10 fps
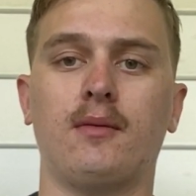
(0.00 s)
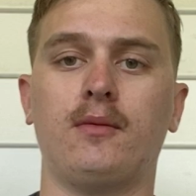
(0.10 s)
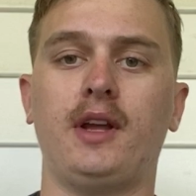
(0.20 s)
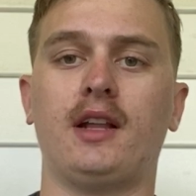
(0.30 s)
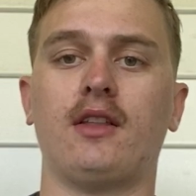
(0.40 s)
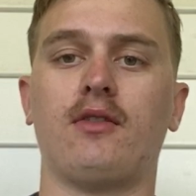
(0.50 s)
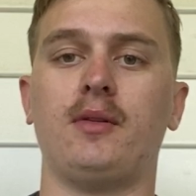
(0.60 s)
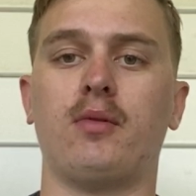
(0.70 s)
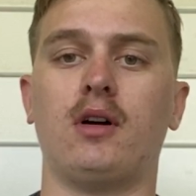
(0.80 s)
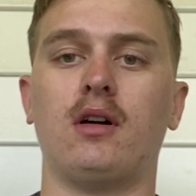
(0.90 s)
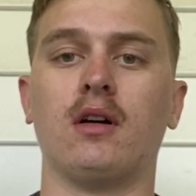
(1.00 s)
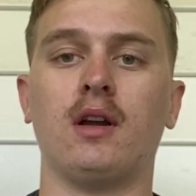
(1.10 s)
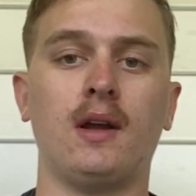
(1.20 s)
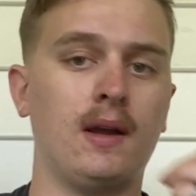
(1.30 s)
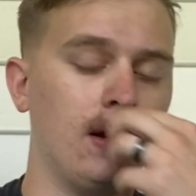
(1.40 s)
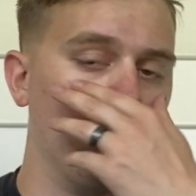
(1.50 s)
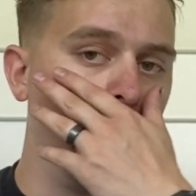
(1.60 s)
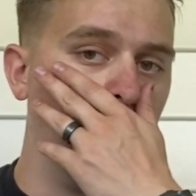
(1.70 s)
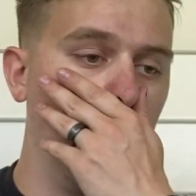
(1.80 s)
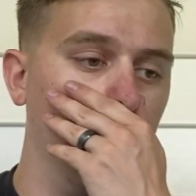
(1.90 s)
We had the 3-prong,
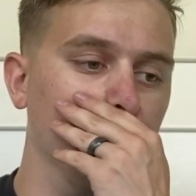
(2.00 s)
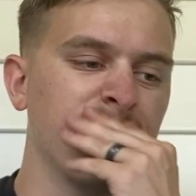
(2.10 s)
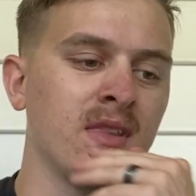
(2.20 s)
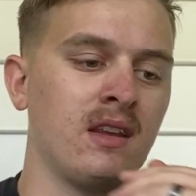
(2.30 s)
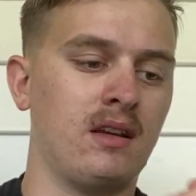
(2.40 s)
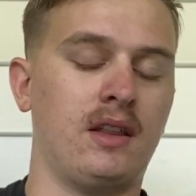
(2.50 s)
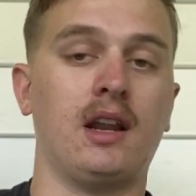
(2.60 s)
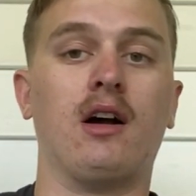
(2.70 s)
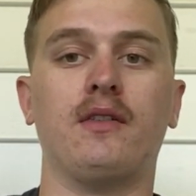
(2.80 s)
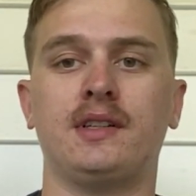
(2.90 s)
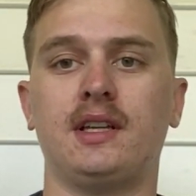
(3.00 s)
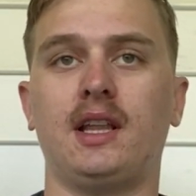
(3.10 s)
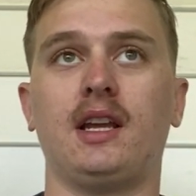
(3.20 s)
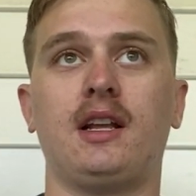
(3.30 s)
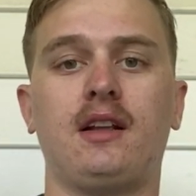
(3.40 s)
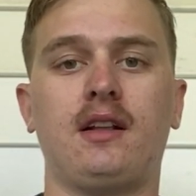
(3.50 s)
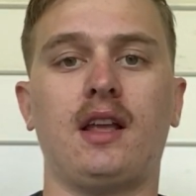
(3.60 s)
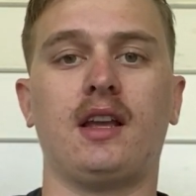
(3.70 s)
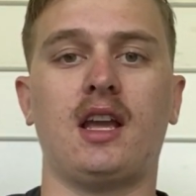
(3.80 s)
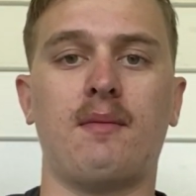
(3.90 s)
and then obviously
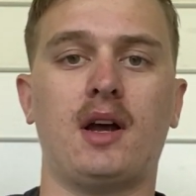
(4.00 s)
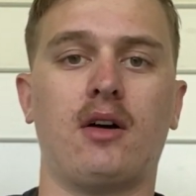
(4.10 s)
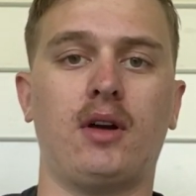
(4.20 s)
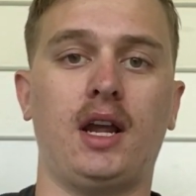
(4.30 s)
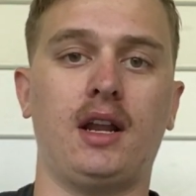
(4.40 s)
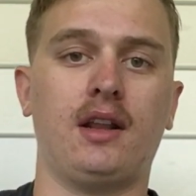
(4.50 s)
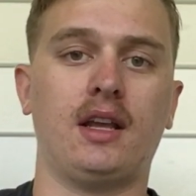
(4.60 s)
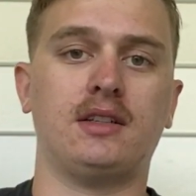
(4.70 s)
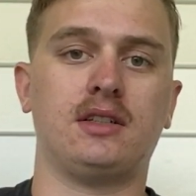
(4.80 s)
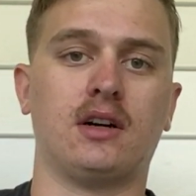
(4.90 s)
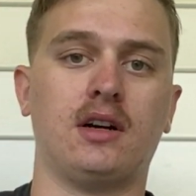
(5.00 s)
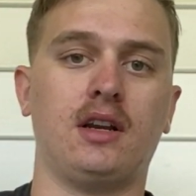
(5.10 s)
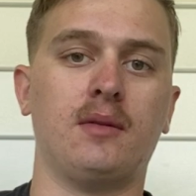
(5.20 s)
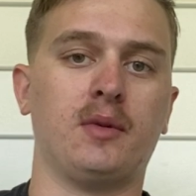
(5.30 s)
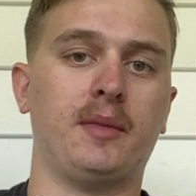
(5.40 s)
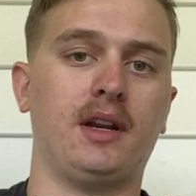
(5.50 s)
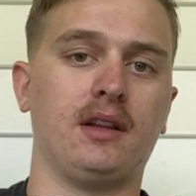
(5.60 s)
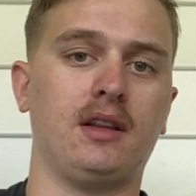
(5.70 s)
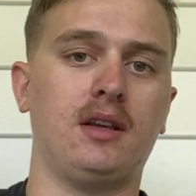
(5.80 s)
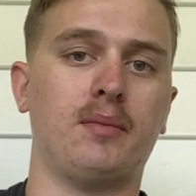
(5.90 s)
they came out and they started
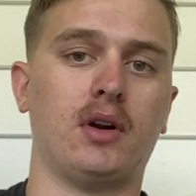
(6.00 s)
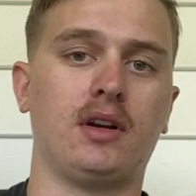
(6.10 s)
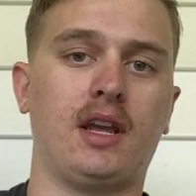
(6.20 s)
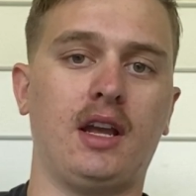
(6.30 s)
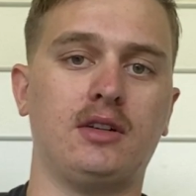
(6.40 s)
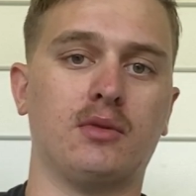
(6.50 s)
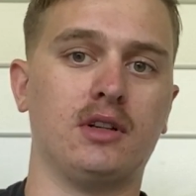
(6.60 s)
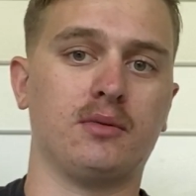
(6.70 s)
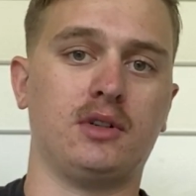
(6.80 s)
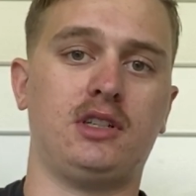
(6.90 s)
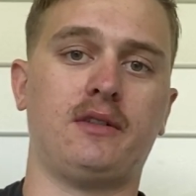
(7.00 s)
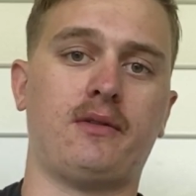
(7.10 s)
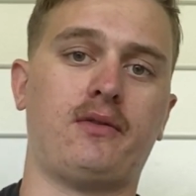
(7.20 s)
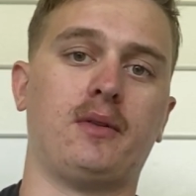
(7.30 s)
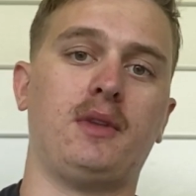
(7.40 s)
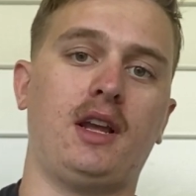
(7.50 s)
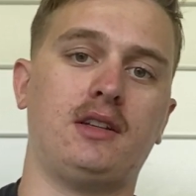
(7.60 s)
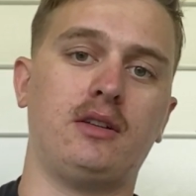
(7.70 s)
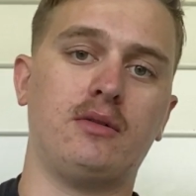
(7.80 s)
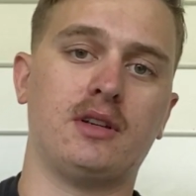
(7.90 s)
implementing the birdcage ones, which differ from the
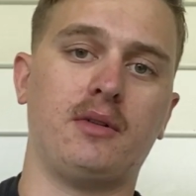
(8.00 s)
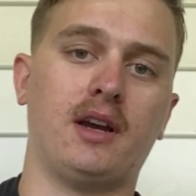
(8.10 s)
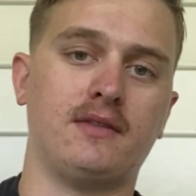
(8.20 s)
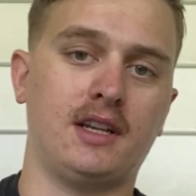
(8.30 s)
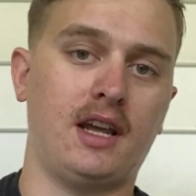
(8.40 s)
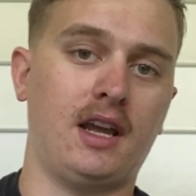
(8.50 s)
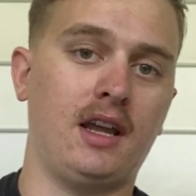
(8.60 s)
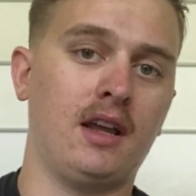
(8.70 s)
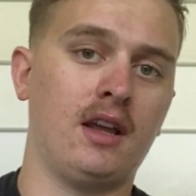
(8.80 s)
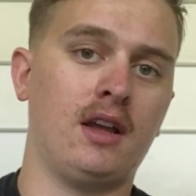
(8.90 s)
A2s that we have today,